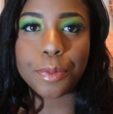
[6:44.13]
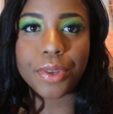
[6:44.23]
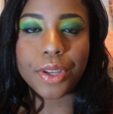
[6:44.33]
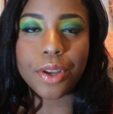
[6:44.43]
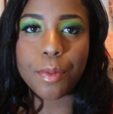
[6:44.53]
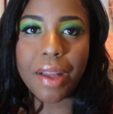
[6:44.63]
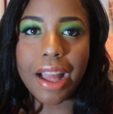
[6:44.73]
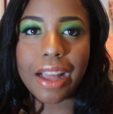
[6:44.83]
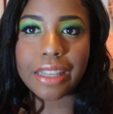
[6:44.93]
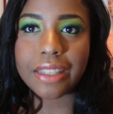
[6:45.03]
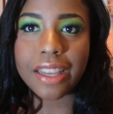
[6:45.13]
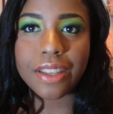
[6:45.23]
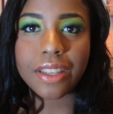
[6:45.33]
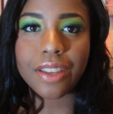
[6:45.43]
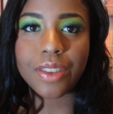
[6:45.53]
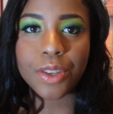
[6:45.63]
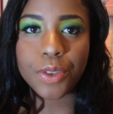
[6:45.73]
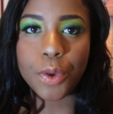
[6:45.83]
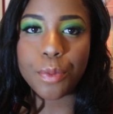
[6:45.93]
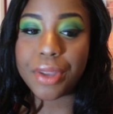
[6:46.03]
but on my eyes, I guess because they're
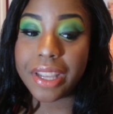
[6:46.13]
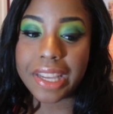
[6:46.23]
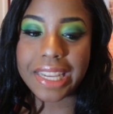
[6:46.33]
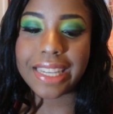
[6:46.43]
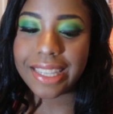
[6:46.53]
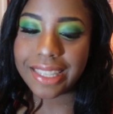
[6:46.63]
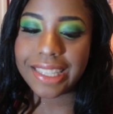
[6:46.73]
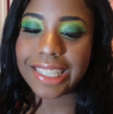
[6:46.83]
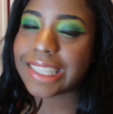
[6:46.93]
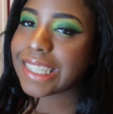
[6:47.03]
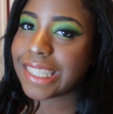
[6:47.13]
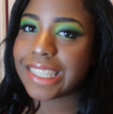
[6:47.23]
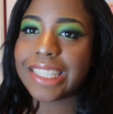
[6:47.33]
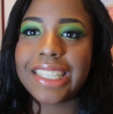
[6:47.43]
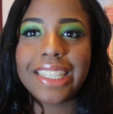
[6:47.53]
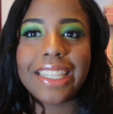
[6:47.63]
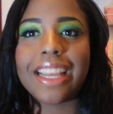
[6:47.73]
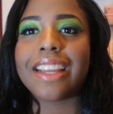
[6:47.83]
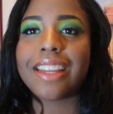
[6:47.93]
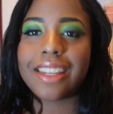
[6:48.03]
so big,
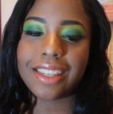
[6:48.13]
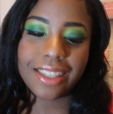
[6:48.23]
yeah,